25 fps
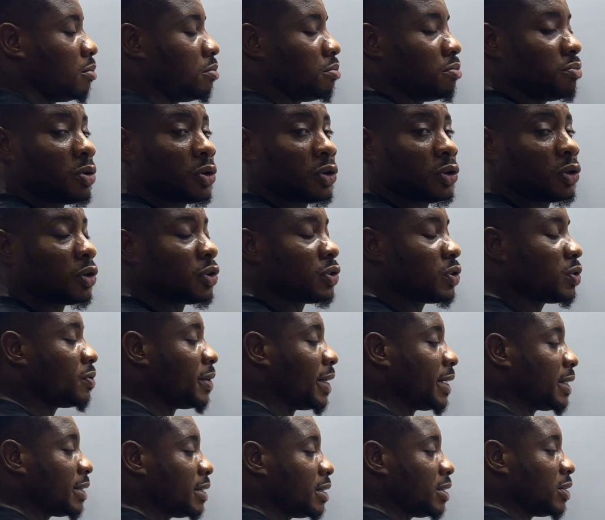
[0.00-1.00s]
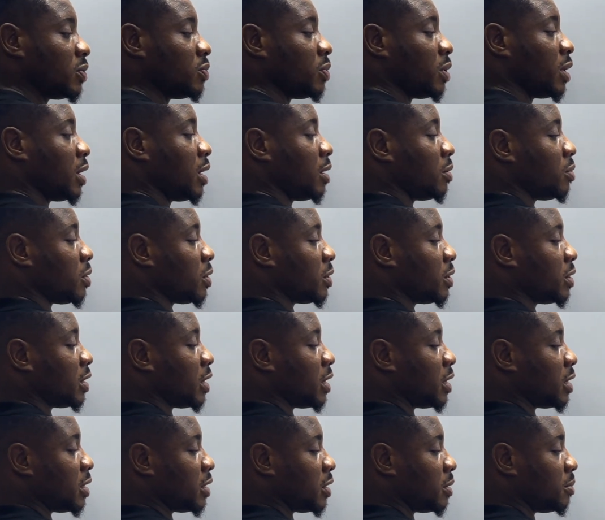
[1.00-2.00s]
We could also write it this way. We could say
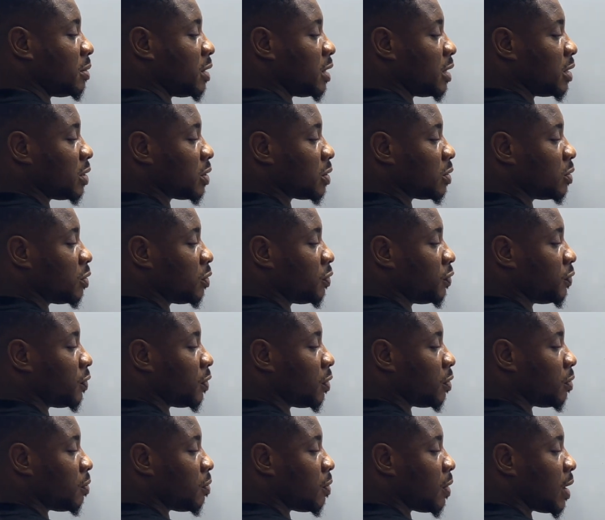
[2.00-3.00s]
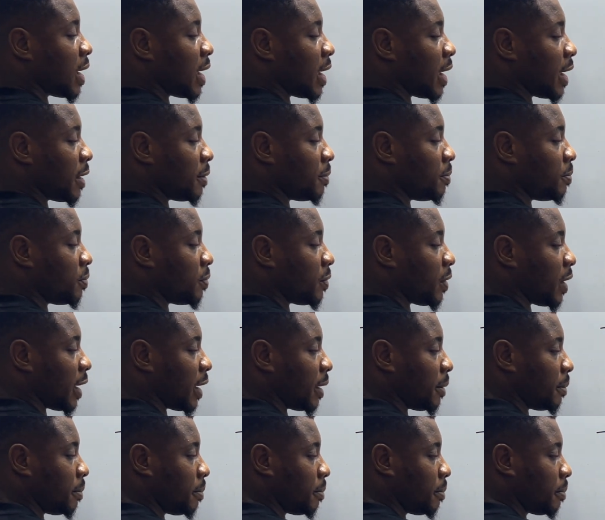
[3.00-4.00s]
this means look for y
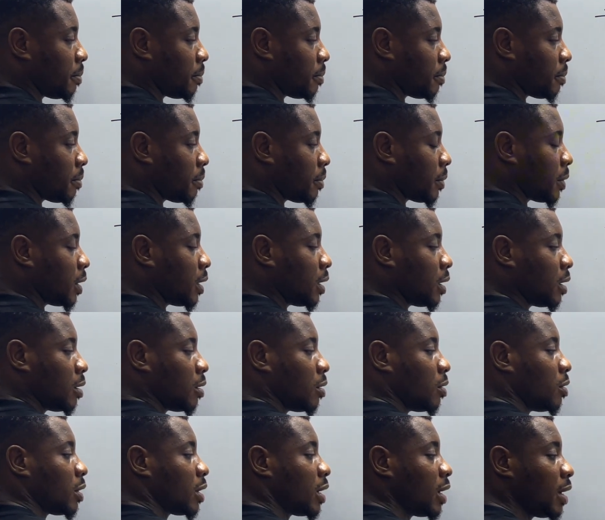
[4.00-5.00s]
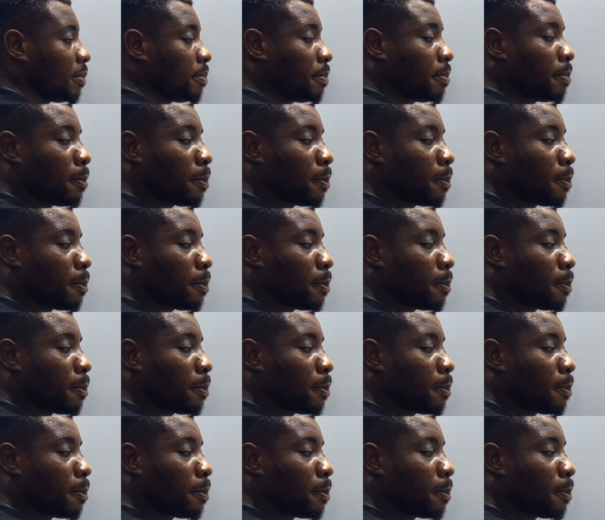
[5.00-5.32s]
prime. Okay.